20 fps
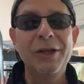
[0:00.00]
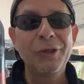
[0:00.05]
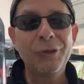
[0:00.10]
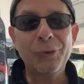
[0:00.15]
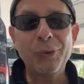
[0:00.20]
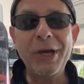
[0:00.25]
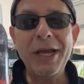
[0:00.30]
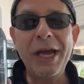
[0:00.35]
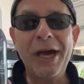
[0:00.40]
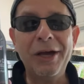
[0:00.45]

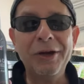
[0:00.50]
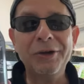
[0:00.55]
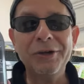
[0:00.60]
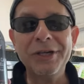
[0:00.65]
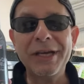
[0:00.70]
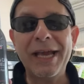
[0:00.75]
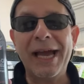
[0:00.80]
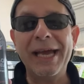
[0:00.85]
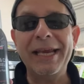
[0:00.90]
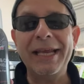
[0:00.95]

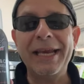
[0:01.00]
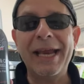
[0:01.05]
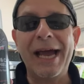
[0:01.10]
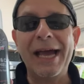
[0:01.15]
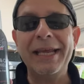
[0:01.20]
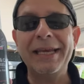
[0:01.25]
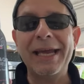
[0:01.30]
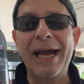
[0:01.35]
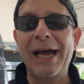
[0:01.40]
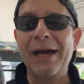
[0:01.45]

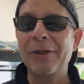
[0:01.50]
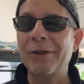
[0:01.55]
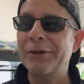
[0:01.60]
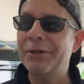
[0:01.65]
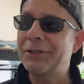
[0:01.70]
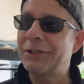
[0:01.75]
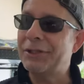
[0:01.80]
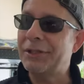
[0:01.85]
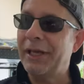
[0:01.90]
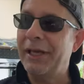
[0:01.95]

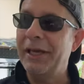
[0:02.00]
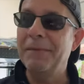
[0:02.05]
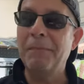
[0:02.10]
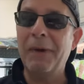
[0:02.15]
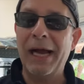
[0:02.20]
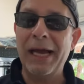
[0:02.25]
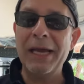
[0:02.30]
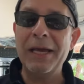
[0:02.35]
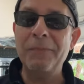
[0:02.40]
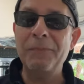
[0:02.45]
$399, in
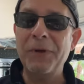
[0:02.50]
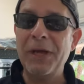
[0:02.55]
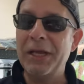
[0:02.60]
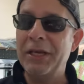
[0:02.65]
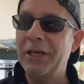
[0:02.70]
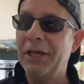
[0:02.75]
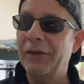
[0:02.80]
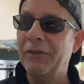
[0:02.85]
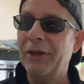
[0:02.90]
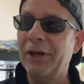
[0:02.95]
my
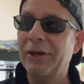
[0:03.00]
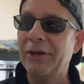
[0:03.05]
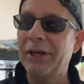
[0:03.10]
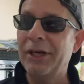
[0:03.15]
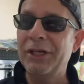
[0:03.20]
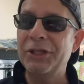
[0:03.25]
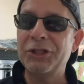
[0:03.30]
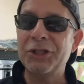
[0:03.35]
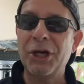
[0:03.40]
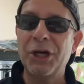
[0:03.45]
opinion, they're
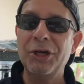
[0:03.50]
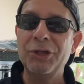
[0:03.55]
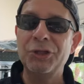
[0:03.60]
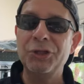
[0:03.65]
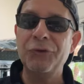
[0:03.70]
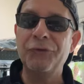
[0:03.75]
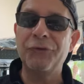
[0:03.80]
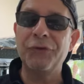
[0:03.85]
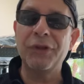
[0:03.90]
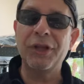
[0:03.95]
gonna
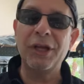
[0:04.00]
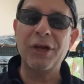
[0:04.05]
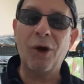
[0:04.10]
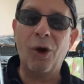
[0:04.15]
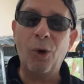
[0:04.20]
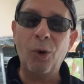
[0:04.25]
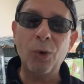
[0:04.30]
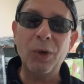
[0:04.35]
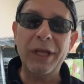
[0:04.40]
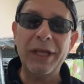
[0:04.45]
charge you for the
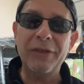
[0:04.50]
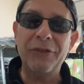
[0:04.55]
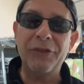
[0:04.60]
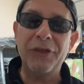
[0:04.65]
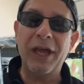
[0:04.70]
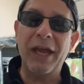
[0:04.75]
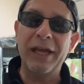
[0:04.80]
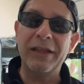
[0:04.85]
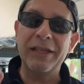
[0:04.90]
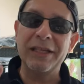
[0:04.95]
only
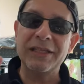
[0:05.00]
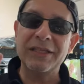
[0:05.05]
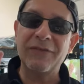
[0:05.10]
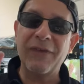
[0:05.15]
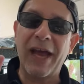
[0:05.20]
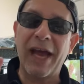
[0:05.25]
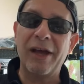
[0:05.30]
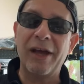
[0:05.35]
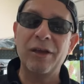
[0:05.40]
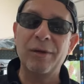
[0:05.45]
thing that's
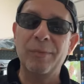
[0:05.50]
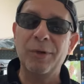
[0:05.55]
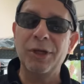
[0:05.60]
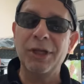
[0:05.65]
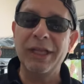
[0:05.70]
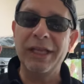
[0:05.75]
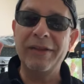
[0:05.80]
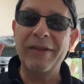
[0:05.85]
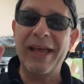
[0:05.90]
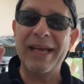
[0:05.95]

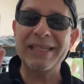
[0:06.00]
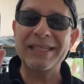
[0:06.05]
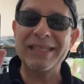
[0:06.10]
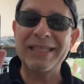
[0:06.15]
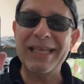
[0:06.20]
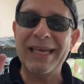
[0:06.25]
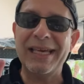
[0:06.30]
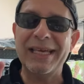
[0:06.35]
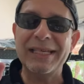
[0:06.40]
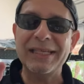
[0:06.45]
valuable, and that's
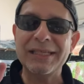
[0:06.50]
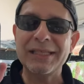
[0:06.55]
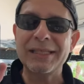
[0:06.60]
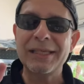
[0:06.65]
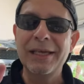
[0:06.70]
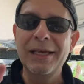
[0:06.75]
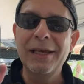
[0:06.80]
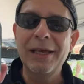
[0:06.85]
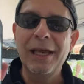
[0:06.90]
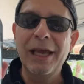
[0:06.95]

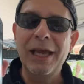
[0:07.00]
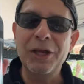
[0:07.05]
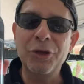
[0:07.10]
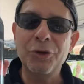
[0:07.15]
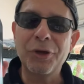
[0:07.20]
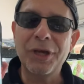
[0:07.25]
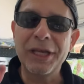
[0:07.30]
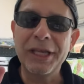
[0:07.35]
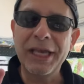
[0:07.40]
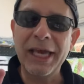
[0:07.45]
this, and
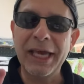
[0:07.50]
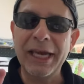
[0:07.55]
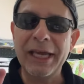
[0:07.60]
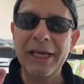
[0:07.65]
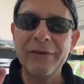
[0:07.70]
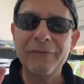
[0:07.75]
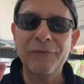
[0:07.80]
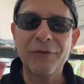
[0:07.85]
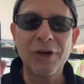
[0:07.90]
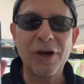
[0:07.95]
you can get
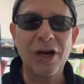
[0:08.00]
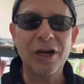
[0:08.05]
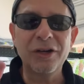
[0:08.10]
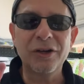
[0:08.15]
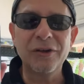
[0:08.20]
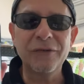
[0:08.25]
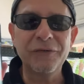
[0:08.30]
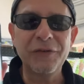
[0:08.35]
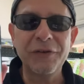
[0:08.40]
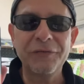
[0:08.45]
it for
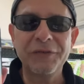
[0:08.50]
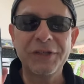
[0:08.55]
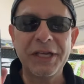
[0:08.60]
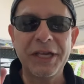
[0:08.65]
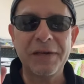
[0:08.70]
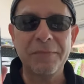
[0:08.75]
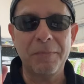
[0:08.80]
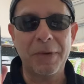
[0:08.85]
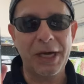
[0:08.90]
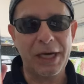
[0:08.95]
under
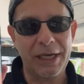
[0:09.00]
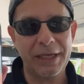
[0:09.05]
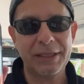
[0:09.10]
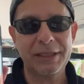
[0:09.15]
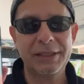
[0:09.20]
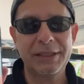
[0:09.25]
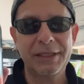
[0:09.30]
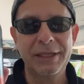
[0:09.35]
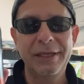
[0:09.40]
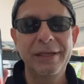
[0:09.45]

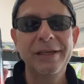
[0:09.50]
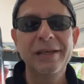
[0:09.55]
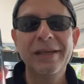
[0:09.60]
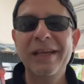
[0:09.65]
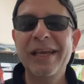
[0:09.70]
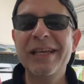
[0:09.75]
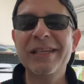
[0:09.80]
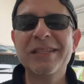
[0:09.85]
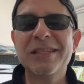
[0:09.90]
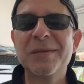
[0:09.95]
$15.
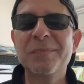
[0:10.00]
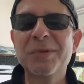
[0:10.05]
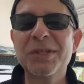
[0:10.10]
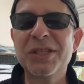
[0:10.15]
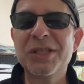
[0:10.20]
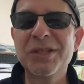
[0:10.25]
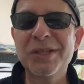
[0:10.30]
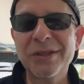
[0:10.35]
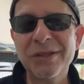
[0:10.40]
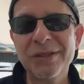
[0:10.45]
It's
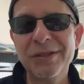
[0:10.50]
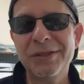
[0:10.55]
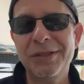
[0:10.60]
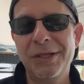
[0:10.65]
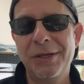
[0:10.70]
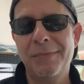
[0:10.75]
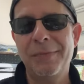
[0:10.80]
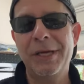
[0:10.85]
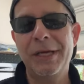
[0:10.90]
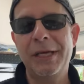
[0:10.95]
absurd
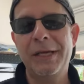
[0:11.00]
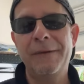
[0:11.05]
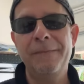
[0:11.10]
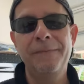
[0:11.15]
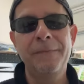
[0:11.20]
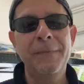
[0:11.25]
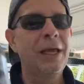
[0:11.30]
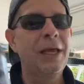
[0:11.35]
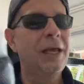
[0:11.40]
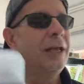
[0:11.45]
to me.
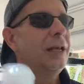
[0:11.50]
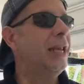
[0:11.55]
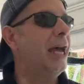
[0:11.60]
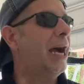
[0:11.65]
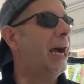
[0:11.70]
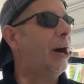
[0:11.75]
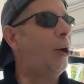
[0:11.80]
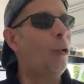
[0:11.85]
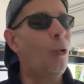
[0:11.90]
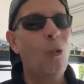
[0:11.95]

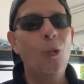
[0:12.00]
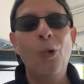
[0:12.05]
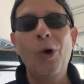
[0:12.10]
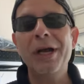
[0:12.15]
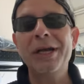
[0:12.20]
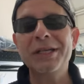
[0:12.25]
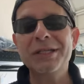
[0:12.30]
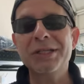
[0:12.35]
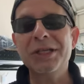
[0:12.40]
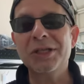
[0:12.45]
Now,
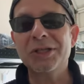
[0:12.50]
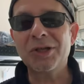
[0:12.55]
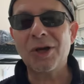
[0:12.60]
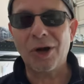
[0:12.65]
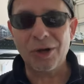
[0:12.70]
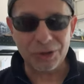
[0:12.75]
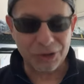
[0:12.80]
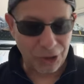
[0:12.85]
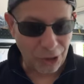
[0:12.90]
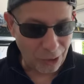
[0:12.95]
what is this
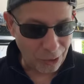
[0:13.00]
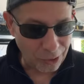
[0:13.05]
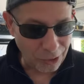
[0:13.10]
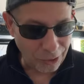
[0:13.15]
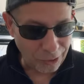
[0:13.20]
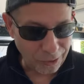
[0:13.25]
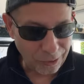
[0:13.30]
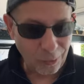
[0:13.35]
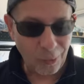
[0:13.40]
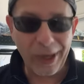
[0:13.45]
all
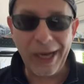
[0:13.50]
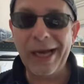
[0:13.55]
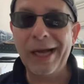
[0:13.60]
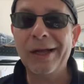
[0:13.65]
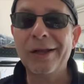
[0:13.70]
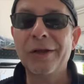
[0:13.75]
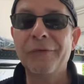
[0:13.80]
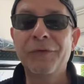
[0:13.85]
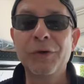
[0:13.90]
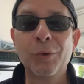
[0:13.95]
total?
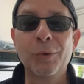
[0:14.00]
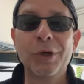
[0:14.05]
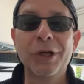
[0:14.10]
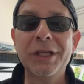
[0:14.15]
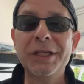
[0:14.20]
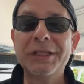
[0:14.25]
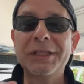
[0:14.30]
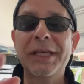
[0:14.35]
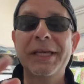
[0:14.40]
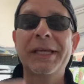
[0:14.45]
Well, if you were
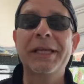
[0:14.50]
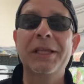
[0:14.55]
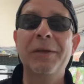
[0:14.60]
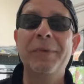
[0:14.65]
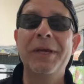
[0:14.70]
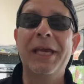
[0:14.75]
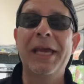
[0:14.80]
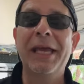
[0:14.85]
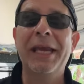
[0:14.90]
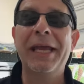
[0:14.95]
listening in the
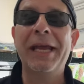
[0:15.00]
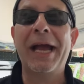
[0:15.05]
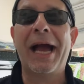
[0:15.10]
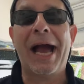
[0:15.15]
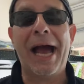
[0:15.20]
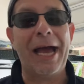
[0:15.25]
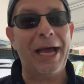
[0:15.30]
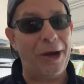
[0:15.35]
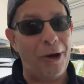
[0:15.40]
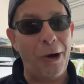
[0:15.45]
beginning,
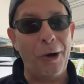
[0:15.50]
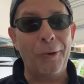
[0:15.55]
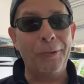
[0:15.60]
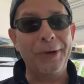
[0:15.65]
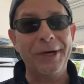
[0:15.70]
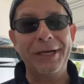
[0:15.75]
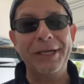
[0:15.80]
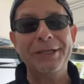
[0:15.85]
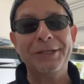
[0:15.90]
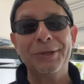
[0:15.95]
I
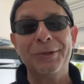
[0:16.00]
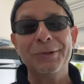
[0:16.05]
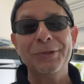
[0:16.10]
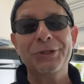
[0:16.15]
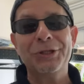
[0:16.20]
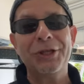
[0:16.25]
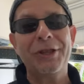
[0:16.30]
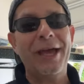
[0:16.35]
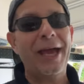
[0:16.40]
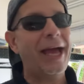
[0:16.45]
already
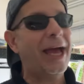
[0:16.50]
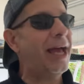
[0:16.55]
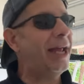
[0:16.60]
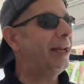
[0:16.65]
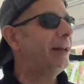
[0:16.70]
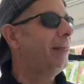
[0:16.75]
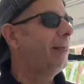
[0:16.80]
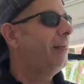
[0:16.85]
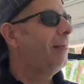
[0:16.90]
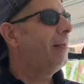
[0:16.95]
told you
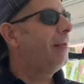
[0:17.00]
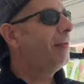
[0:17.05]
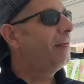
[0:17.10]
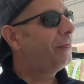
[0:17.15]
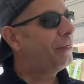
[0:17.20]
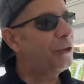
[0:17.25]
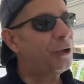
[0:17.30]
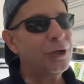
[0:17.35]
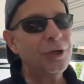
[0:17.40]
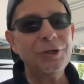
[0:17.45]
that.
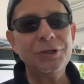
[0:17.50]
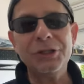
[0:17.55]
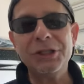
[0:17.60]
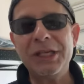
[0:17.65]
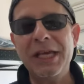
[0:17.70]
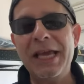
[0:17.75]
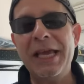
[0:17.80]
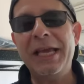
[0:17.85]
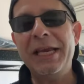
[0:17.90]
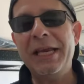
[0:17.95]

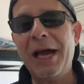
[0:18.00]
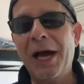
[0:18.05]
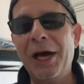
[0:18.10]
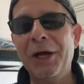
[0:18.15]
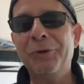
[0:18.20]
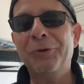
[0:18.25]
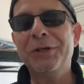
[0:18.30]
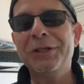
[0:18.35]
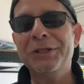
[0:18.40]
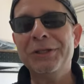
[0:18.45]

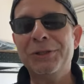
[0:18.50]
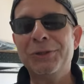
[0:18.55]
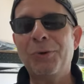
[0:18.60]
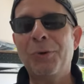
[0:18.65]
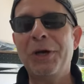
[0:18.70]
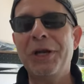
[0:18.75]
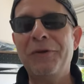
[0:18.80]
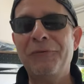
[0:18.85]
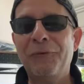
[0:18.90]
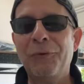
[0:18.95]

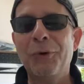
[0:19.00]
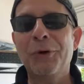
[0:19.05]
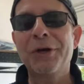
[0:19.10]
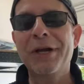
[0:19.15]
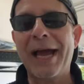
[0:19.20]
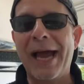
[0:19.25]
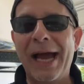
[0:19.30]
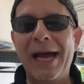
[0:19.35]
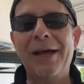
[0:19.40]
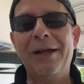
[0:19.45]

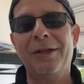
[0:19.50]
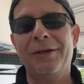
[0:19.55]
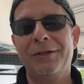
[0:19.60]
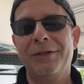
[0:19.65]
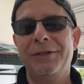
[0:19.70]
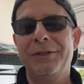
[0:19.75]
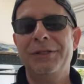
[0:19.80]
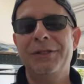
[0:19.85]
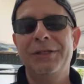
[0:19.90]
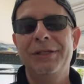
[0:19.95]

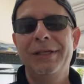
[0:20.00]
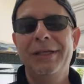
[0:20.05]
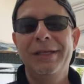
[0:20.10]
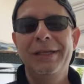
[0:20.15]
$1,324.